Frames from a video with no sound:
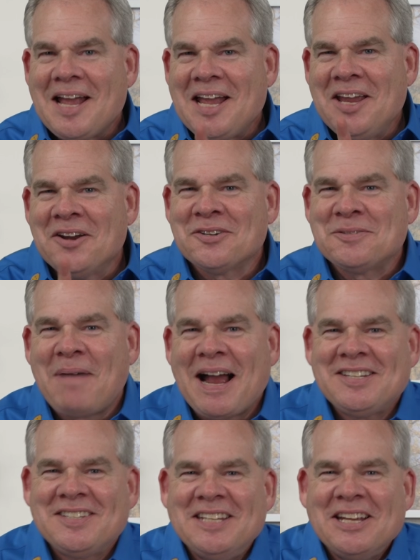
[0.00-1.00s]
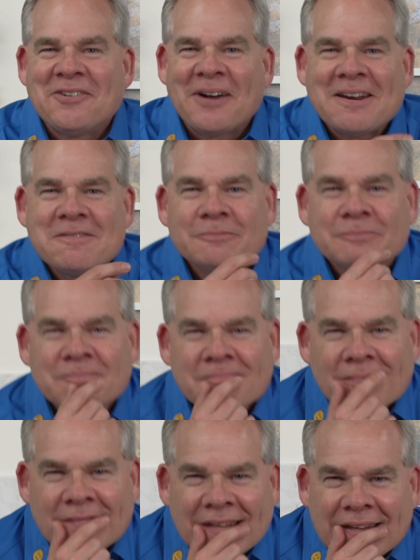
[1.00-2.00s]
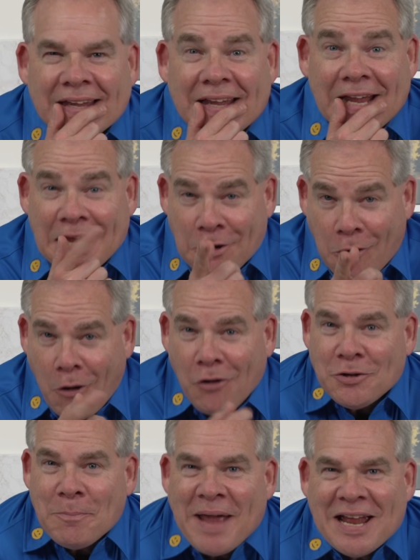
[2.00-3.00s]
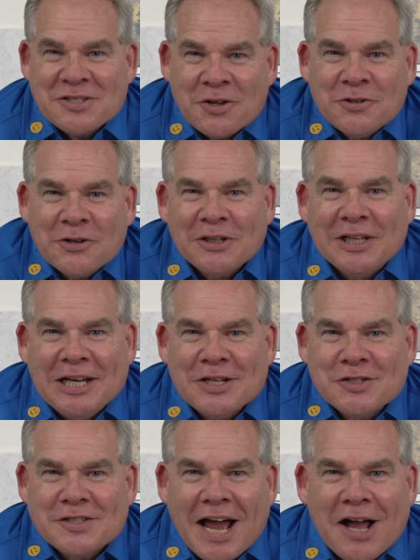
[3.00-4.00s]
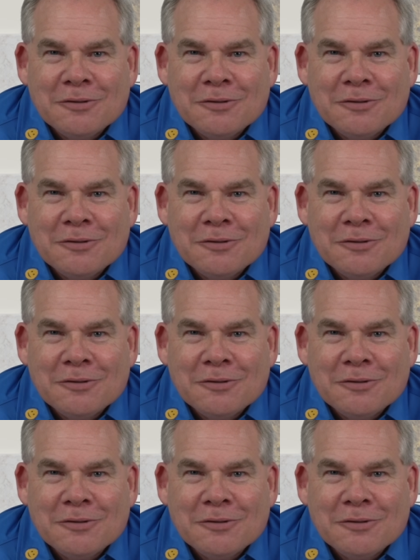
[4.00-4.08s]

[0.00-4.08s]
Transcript: Here's my secret. It all depends on your cleaning style.